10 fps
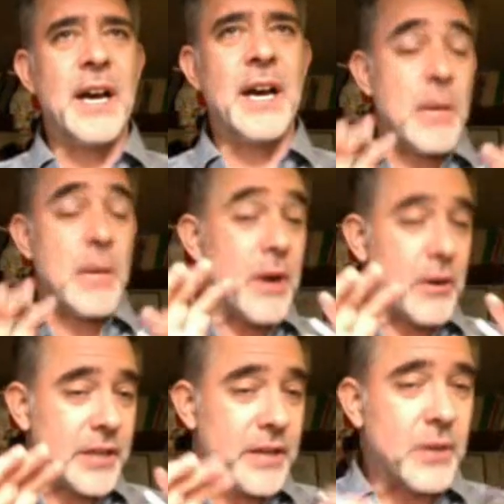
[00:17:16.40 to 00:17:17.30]

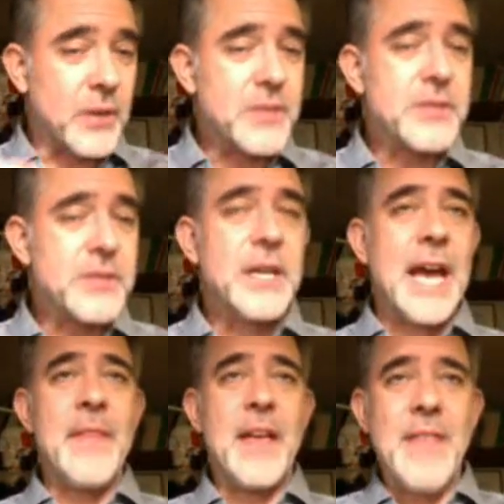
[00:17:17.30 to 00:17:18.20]
temporarily, of course.
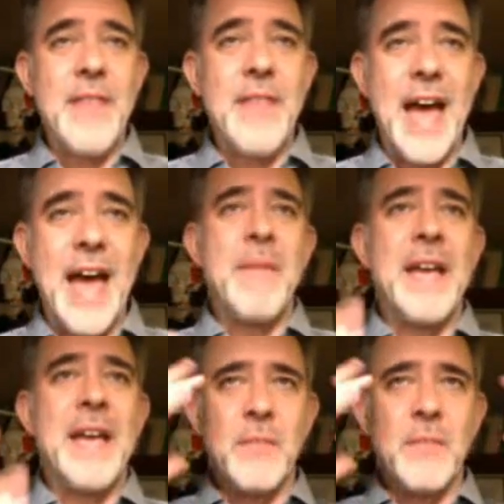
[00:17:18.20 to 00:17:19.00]
And then that makes